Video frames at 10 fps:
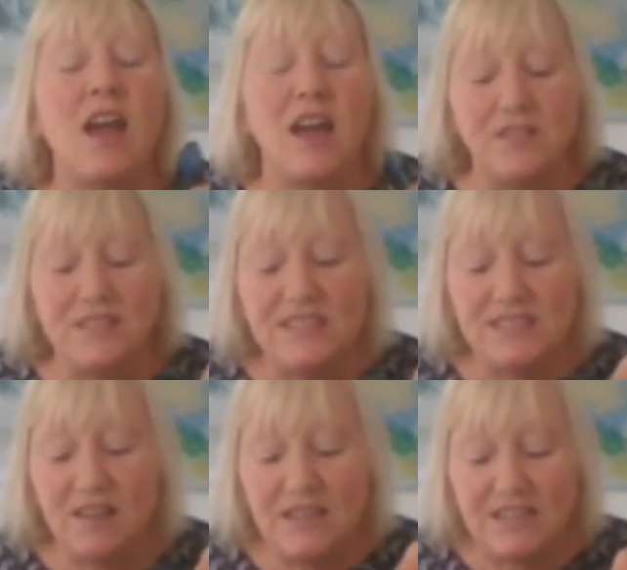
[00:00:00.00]
And this is
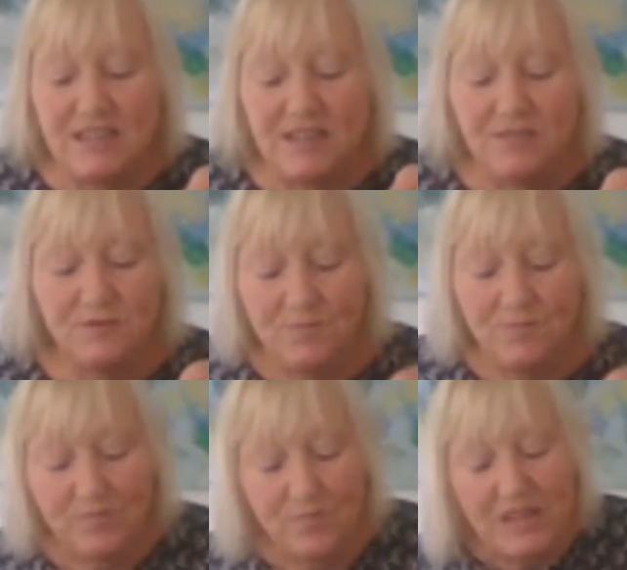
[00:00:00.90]
ideal
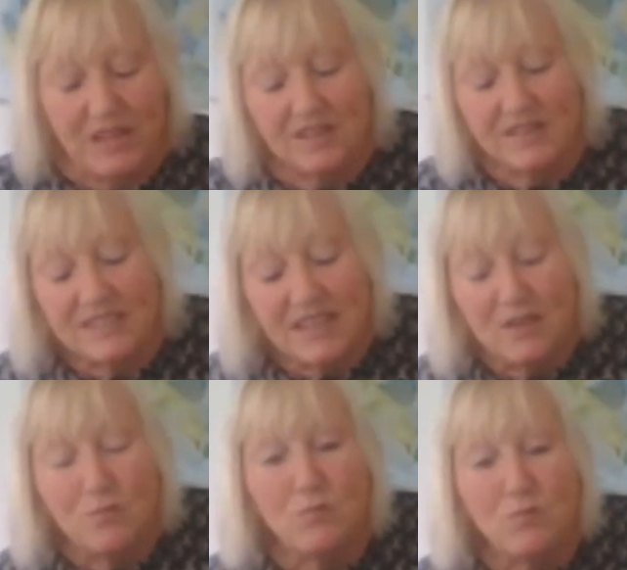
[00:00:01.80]
because
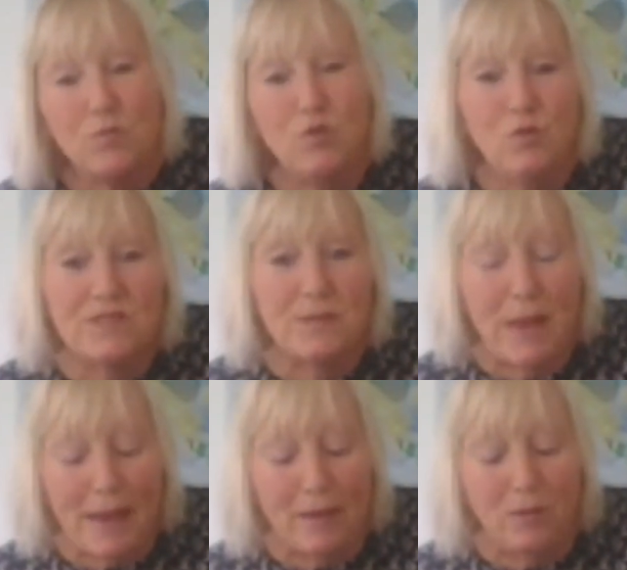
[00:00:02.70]
it moves
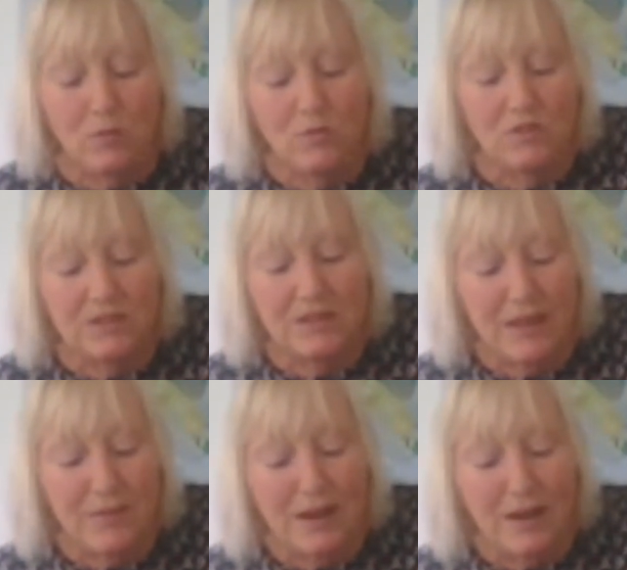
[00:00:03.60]
about,
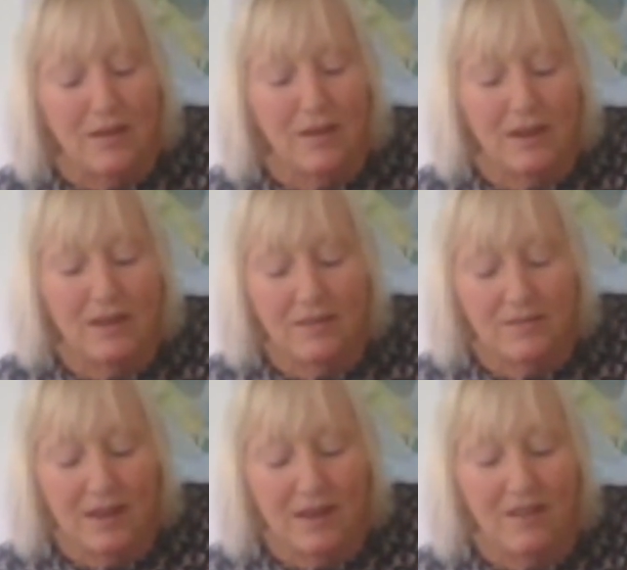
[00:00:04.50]
and they like
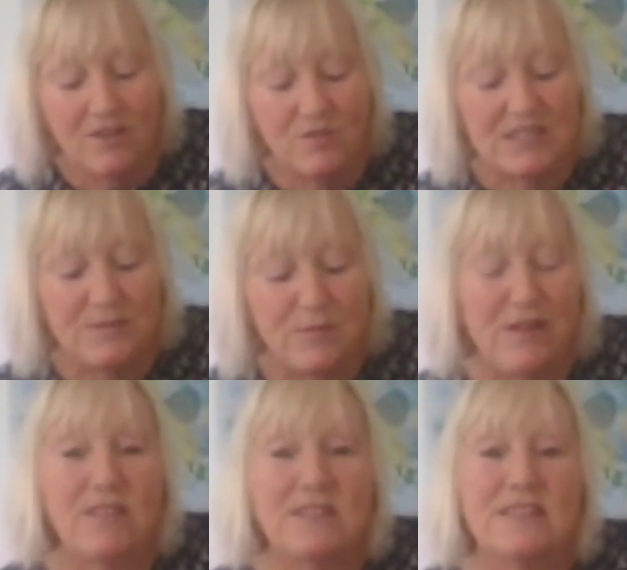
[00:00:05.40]
to
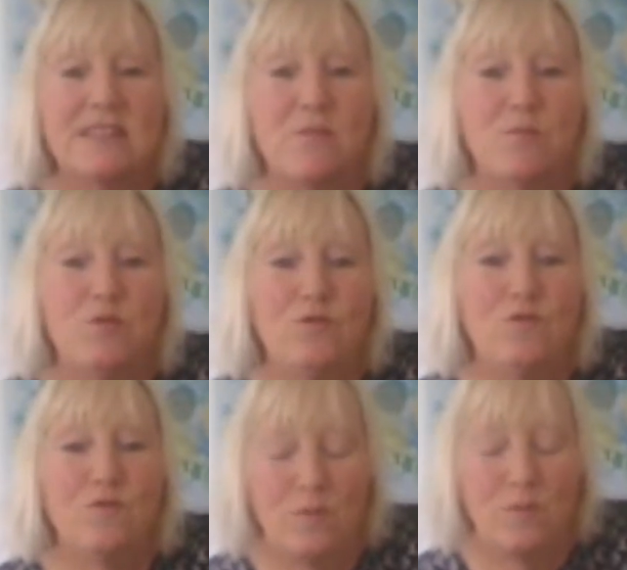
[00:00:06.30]
experience that
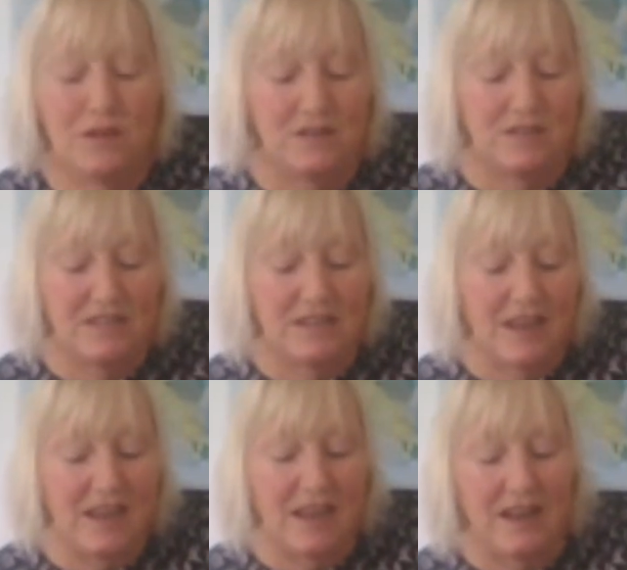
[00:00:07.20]
movement
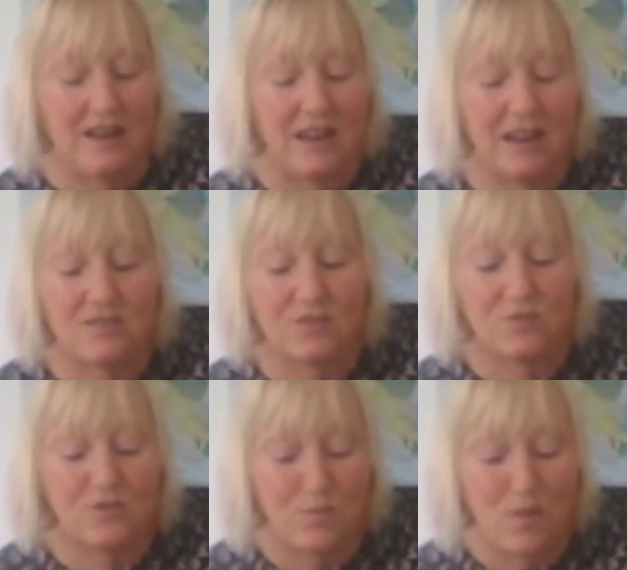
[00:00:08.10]
again. They can
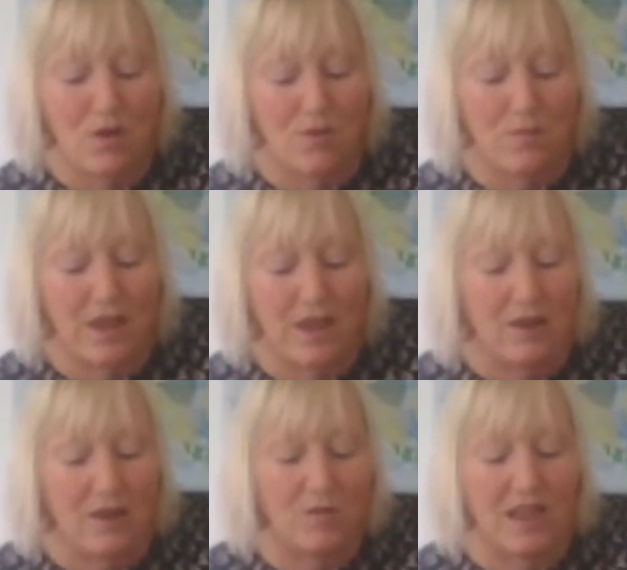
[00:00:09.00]
sort of make
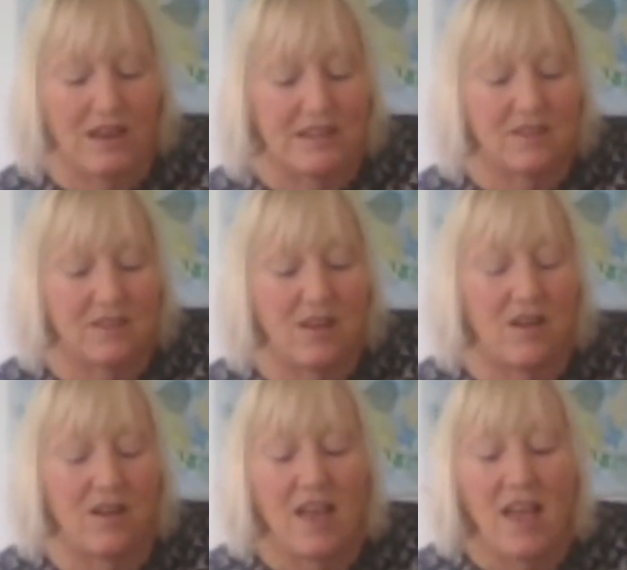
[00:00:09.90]
with that little car.